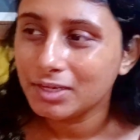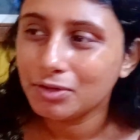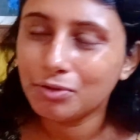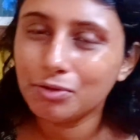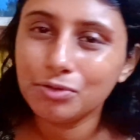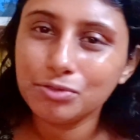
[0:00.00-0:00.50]

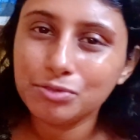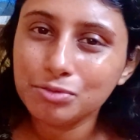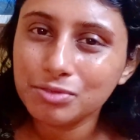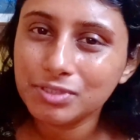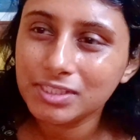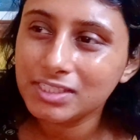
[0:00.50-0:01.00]
going to
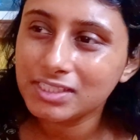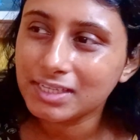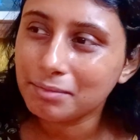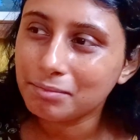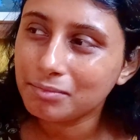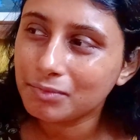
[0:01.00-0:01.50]
choose this,
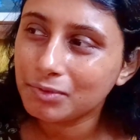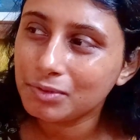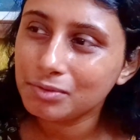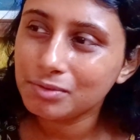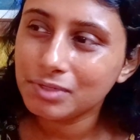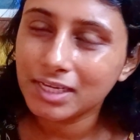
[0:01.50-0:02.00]
I'm going
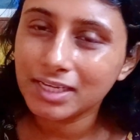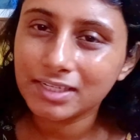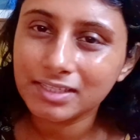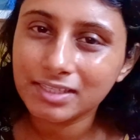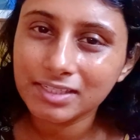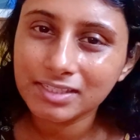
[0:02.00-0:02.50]
to like
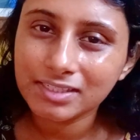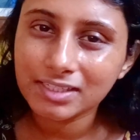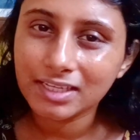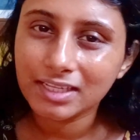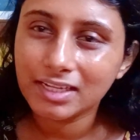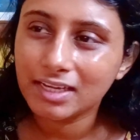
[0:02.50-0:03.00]
this,
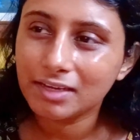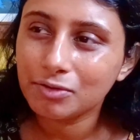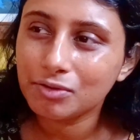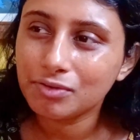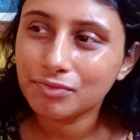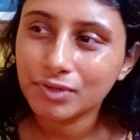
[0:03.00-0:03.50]
and I
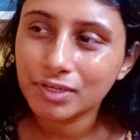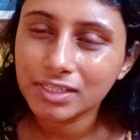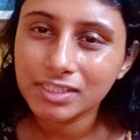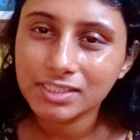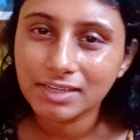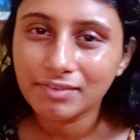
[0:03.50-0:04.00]
go for
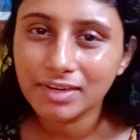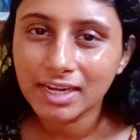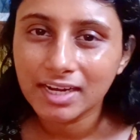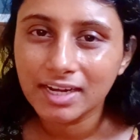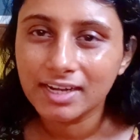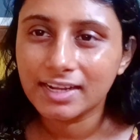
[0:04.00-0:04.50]
this, I will like
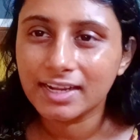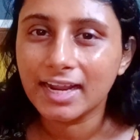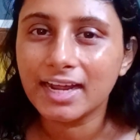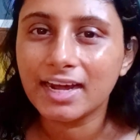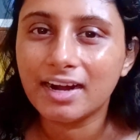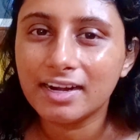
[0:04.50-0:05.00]
try
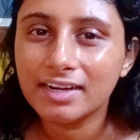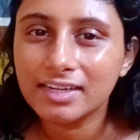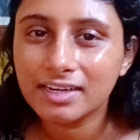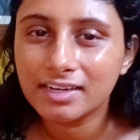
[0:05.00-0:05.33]
hard.